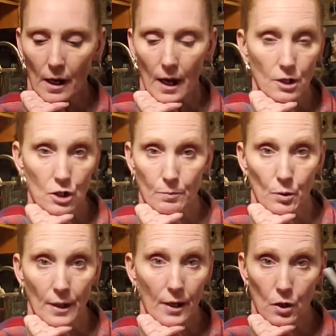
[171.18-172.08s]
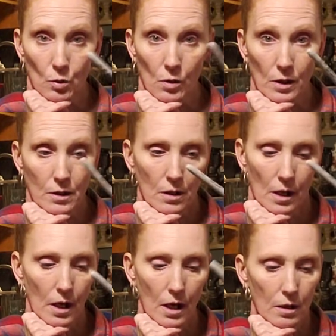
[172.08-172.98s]
I just pulled out a new one
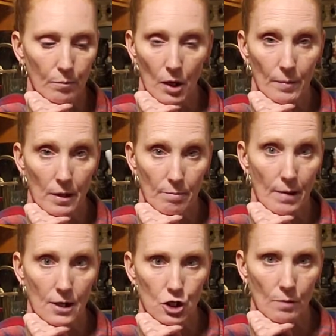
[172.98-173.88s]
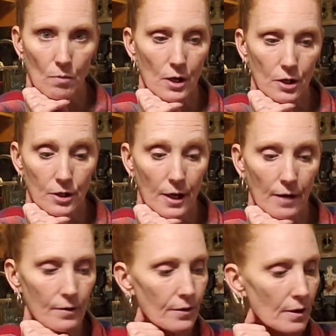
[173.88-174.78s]
and permanent magic markered
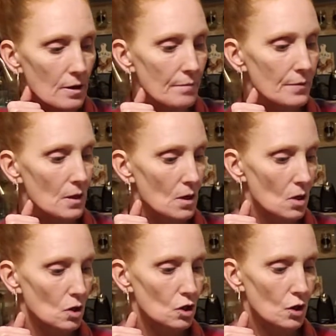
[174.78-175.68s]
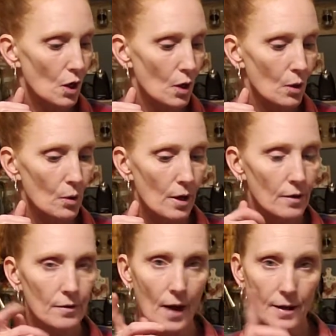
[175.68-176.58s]
everything. So
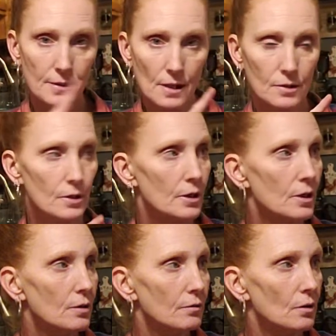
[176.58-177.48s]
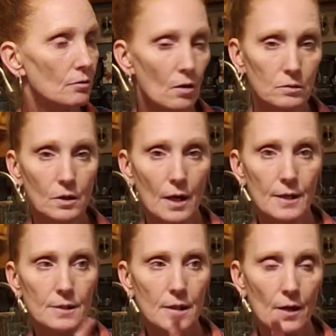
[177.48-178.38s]
that is under the grow
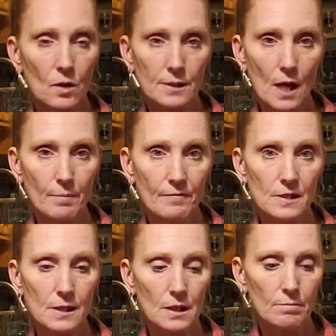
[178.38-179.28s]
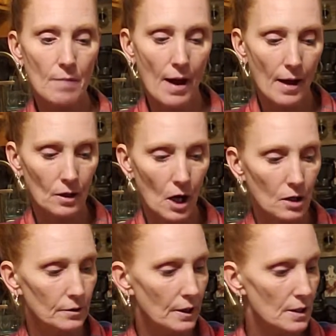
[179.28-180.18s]
lights and on top of a seed mat
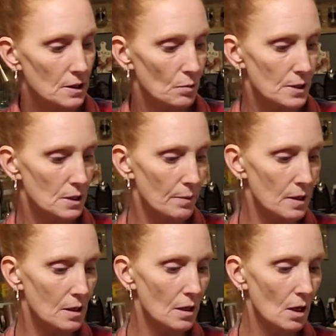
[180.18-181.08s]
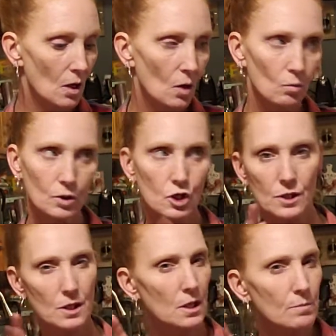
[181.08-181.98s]
currently as we speak, which
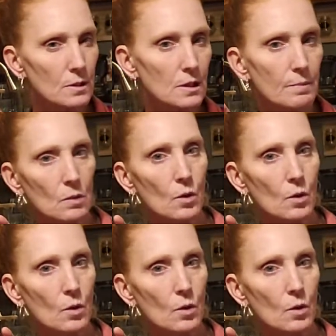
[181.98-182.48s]
seems to be